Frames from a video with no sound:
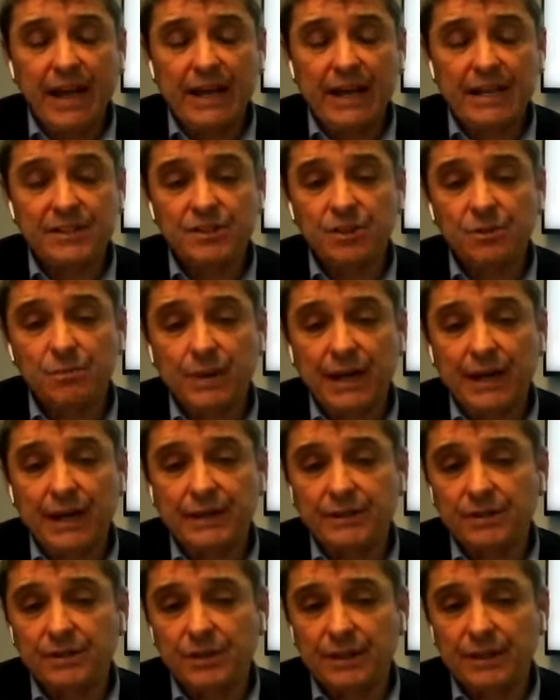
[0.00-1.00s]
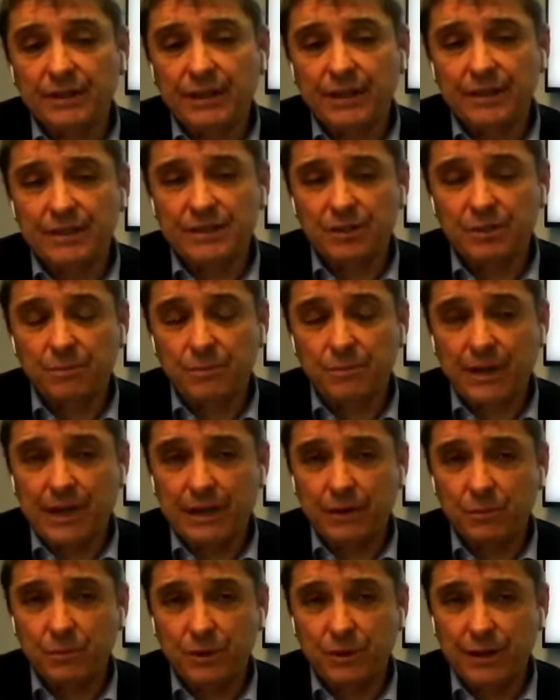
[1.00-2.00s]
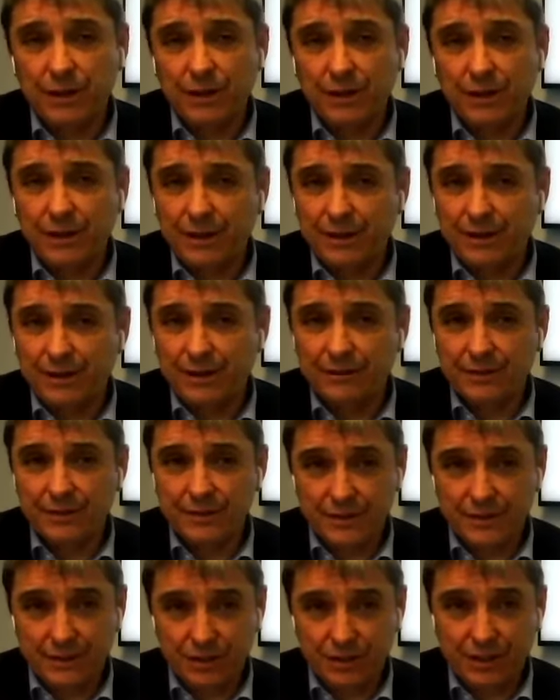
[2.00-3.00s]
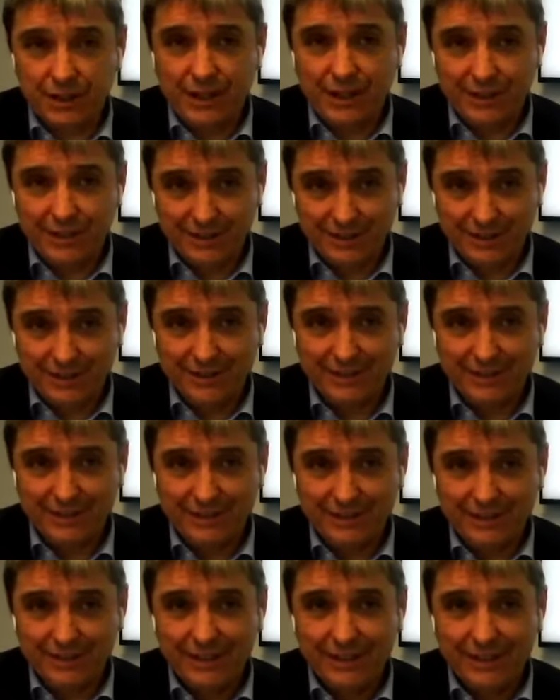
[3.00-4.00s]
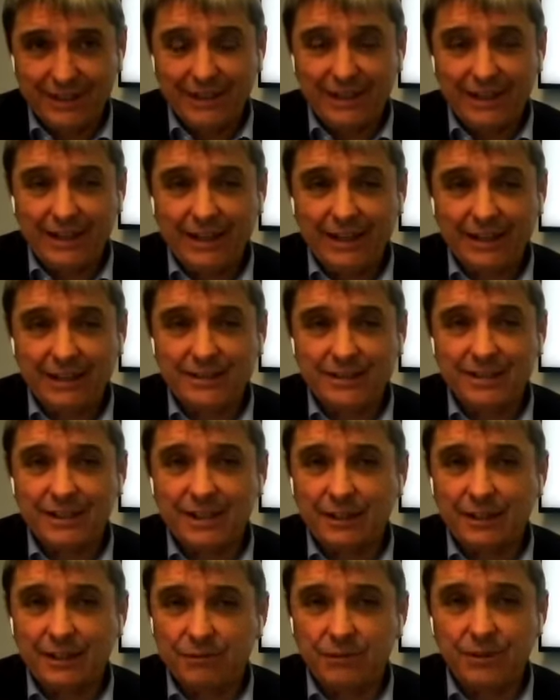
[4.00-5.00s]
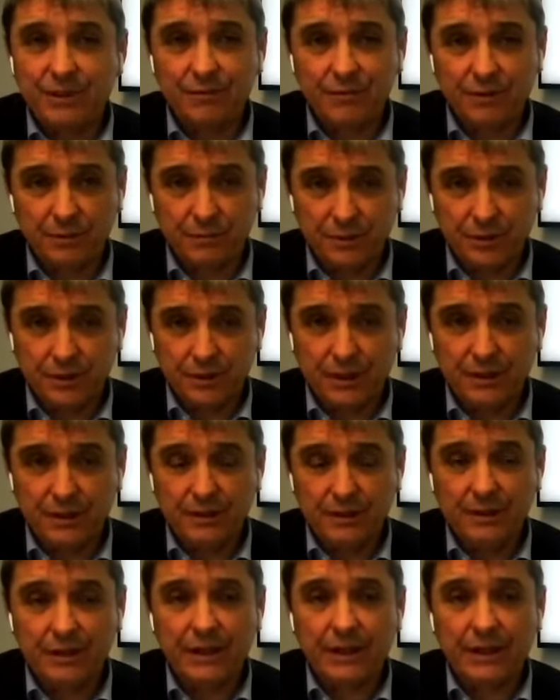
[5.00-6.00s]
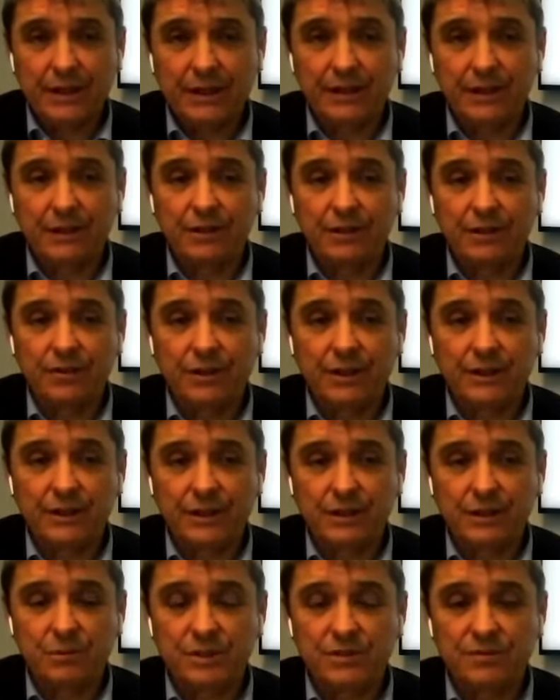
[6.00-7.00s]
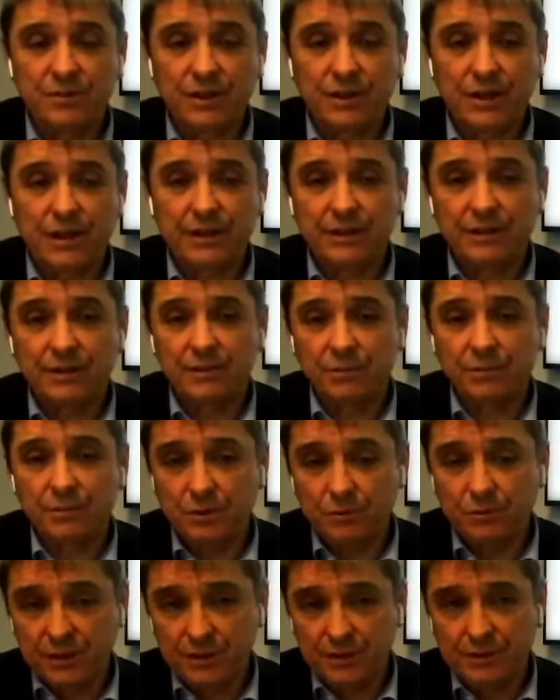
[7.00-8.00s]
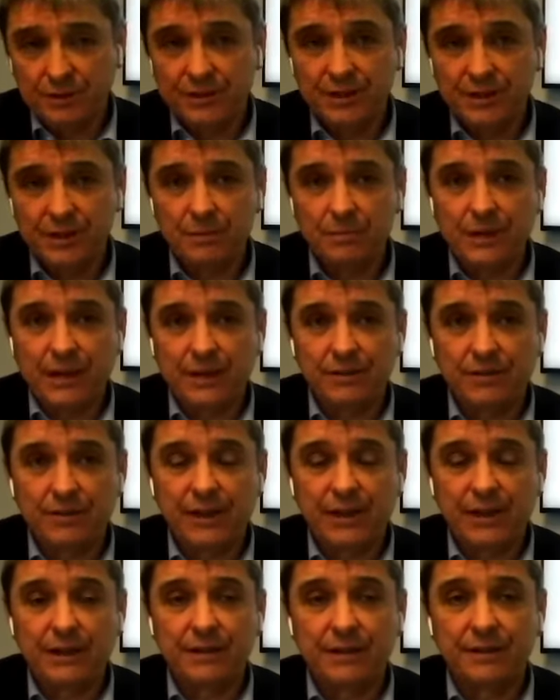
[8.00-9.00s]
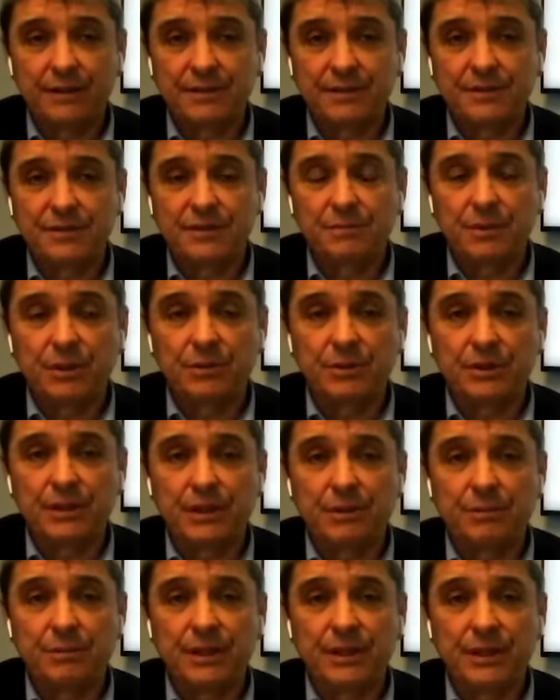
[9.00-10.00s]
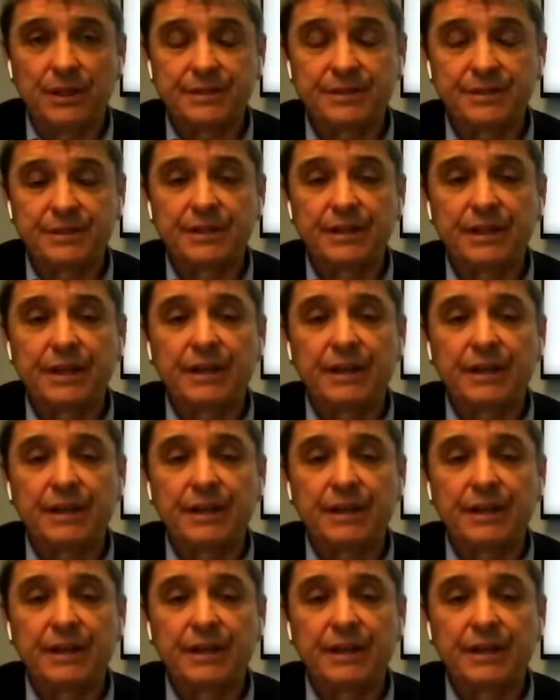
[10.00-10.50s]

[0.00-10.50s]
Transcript: has come back, though, I think it's come back with a lot of conditionality, and it's not for everybody. And, you know, I think what's forgotten when we see the banner headlines about the ABS,